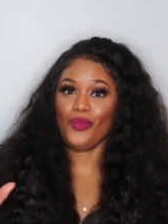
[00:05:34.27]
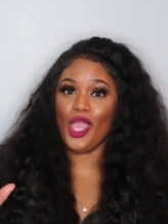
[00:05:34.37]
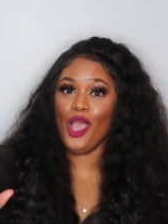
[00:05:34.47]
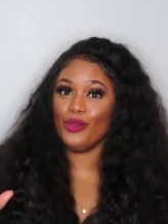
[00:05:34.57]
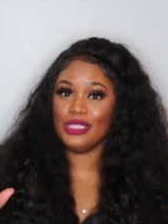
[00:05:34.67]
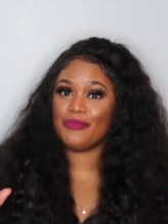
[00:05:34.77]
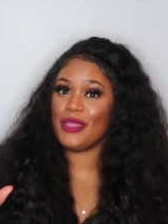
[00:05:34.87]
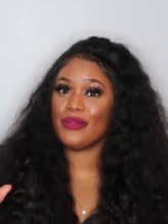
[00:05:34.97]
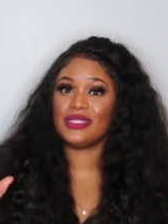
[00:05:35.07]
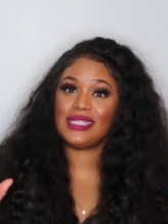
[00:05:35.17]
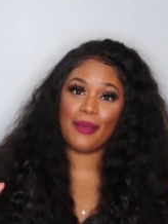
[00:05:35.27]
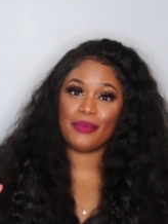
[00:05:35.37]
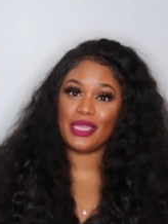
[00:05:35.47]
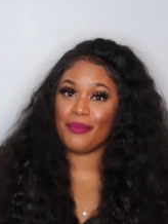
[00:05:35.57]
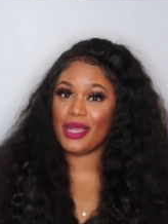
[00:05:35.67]
Holy Spirit stopped
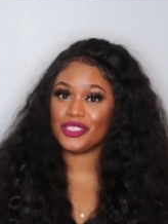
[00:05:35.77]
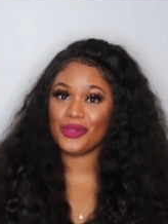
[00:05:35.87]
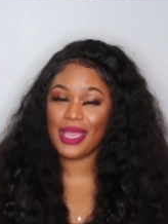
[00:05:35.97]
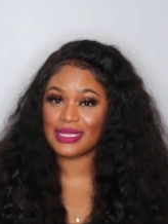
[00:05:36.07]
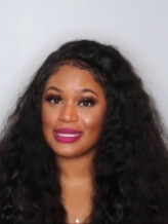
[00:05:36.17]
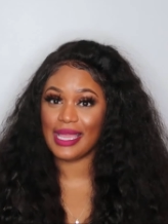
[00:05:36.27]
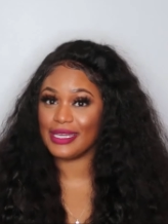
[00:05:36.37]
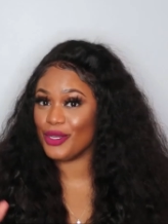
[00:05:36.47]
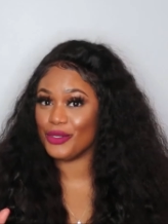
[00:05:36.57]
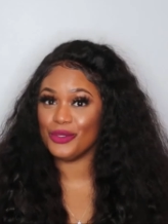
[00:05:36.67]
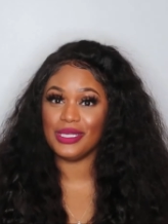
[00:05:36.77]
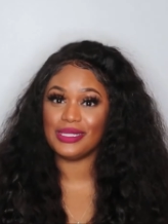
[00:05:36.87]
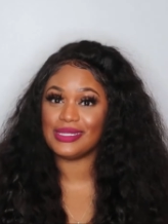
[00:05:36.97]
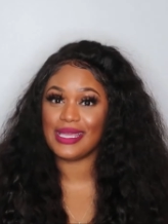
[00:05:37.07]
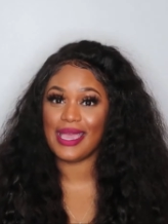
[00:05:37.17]
me in my tracks like, no, you need
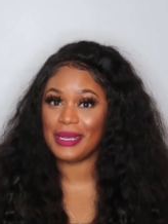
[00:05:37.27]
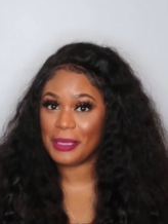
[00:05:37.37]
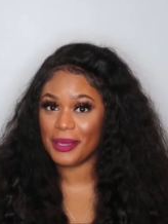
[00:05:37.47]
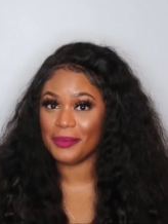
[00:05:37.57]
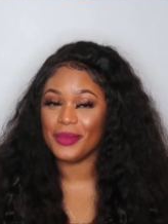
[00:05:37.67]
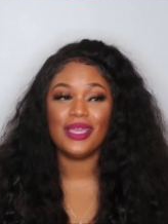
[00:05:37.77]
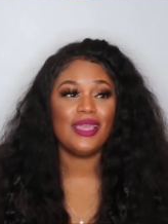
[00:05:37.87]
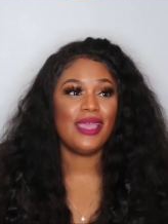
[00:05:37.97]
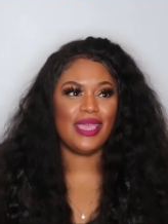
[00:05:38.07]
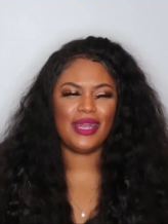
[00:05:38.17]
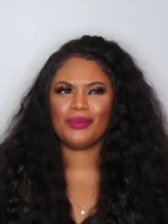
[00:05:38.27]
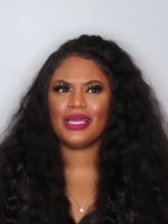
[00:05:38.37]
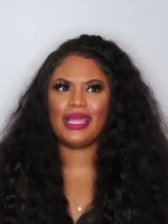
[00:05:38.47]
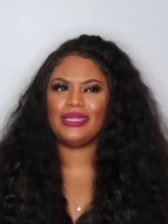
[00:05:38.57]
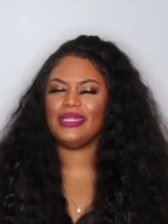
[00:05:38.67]
to sign up. And I'm
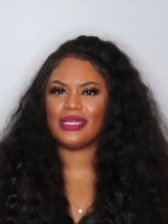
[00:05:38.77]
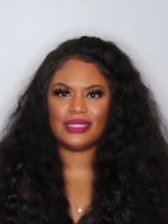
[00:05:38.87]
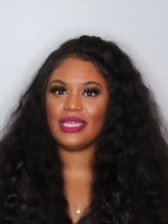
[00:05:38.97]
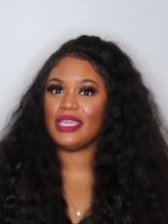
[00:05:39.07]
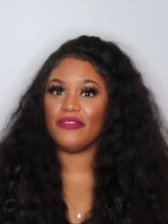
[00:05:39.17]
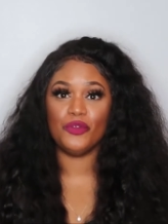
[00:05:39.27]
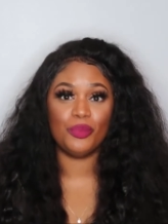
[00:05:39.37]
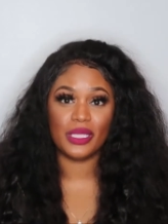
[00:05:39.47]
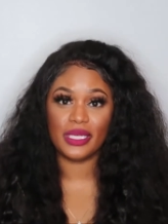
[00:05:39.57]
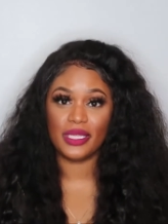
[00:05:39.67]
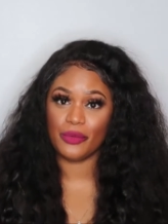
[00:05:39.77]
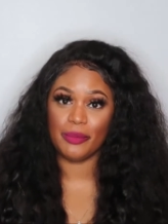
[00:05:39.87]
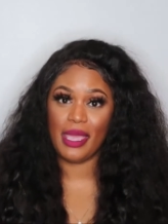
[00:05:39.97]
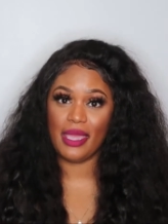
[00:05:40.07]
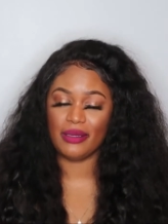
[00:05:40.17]
glad I did, because they give you plenty of
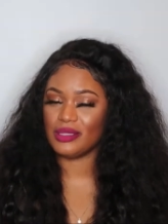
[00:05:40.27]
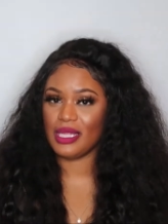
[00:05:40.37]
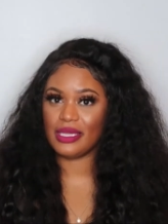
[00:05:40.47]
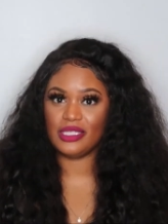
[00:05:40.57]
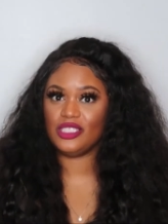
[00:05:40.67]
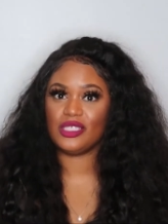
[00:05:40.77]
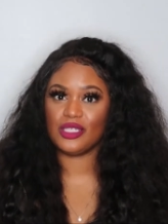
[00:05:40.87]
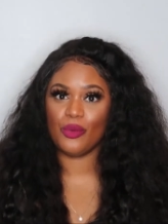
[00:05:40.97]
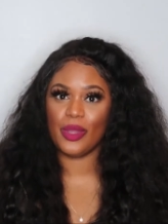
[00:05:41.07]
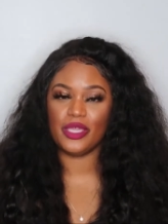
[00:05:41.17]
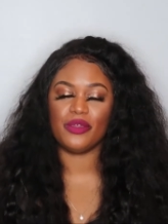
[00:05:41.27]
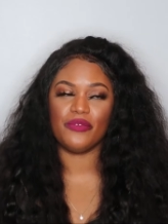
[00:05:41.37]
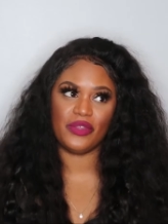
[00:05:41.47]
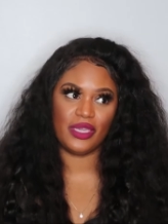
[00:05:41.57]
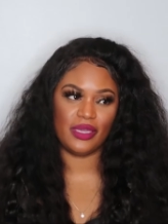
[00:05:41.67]
reminders. Like, it's just no way you can
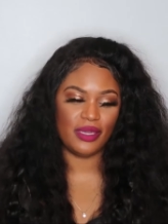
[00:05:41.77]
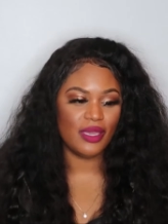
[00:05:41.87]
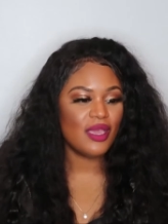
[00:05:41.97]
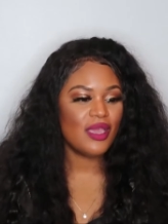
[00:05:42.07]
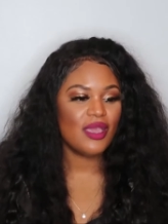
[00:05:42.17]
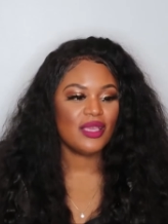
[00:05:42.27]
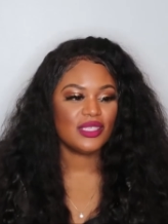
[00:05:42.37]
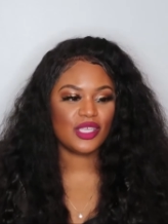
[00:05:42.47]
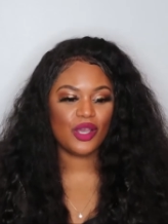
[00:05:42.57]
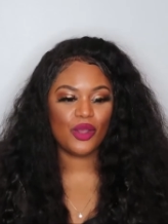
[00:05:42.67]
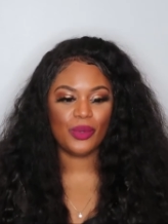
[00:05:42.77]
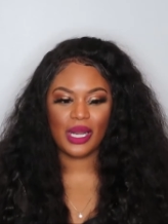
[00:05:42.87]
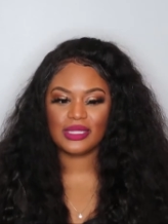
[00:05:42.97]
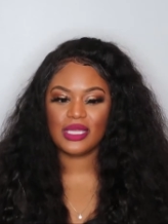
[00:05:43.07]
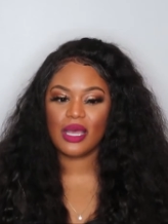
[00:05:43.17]
forget. So when
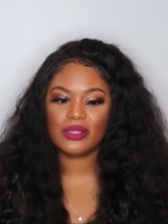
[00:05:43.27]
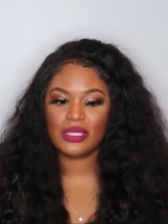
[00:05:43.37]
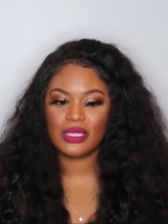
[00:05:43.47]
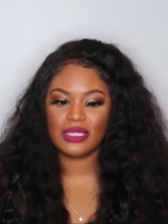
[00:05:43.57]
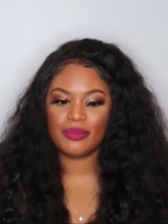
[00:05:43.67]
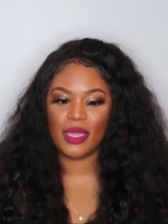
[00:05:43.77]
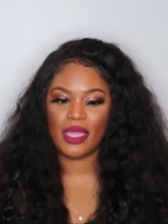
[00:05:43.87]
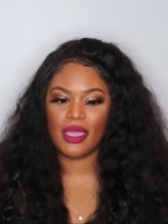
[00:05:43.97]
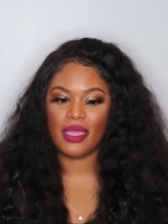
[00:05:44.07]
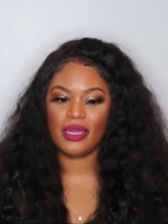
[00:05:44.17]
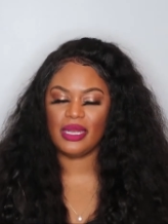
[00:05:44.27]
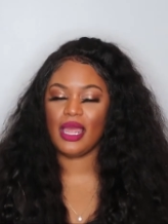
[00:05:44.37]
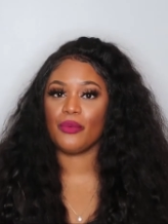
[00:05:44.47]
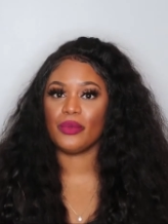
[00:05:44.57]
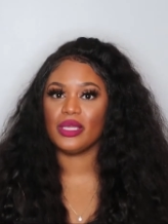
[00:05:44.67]
I talked to this man and
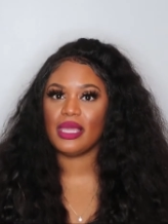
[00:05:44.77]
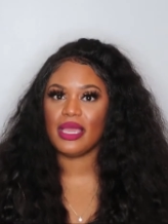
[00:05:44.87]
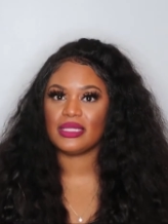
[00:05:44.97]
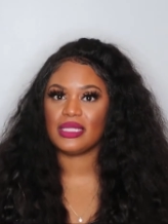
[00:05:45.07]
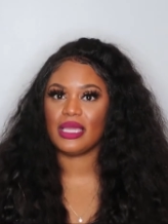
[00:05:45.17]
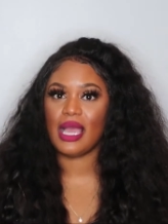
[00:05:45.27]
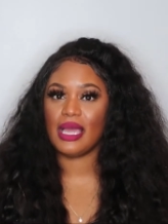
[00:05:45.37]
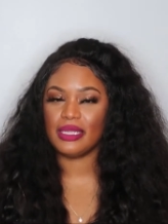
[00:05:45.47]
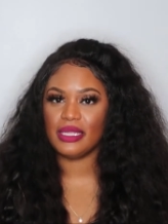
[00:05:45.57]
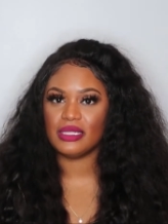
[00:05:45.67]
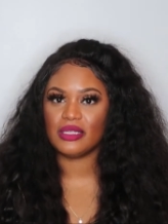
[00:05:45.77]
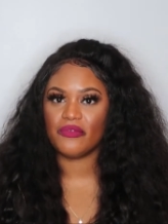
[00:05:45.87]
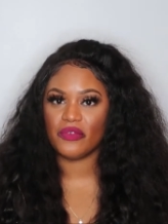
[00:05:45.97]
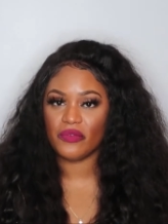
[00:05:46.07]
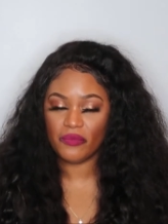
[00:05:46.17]
I realized like I needed to
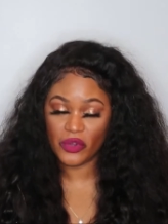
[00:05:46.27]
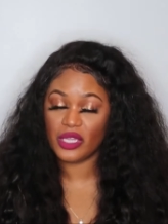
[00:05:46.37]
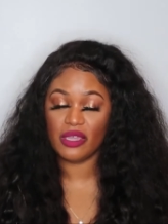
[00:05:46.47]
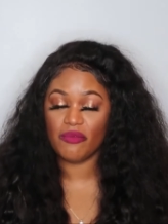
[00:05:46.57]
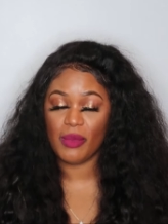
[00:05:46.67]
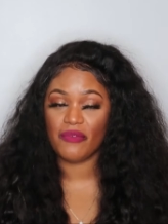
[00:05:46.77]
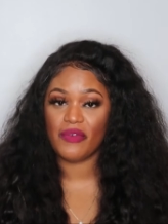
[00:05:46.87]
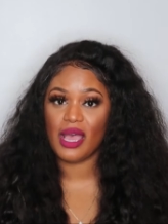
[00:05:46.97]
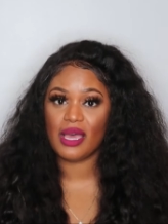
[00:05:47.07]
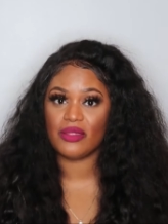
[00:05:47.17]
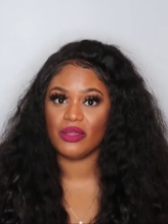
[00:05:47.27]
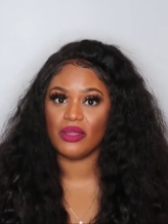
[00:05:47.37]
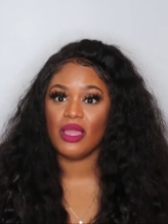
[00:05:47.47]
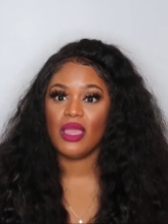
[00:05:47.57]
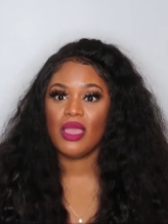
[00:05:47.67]
forgive my father,